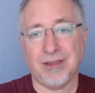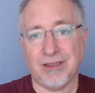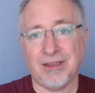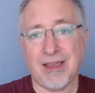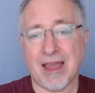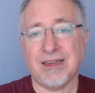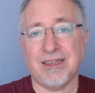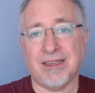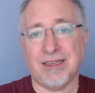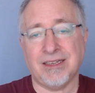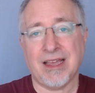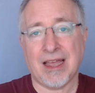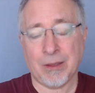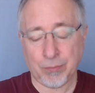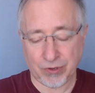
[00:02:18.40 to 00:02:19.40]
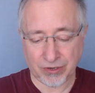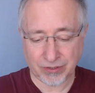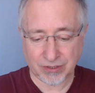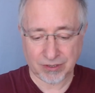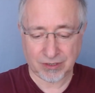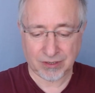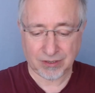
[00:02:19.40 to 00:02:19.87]
Yet it
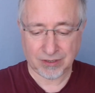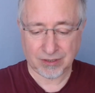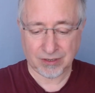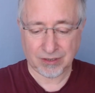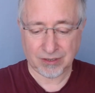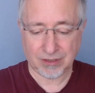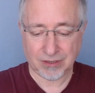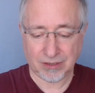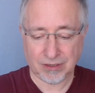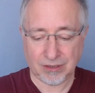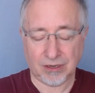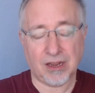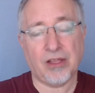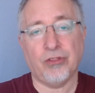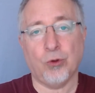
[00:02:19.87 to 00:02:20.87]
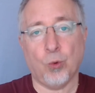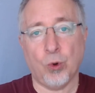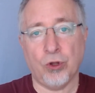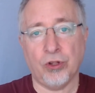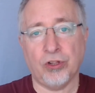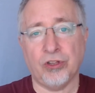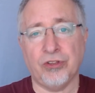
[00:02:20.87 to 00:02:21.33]
happened, and the
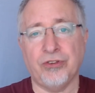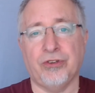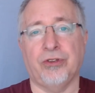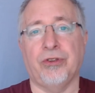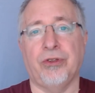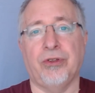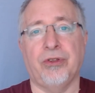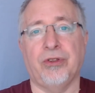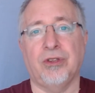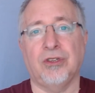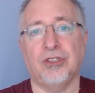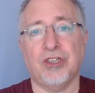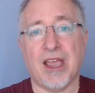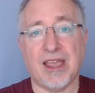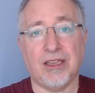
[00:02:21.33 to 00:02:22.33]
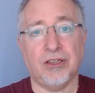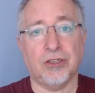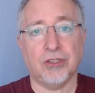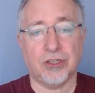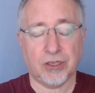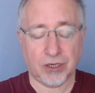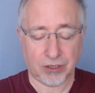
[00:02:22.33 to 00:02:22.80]
world
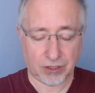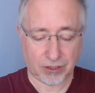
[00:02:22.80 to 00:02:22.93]
changed.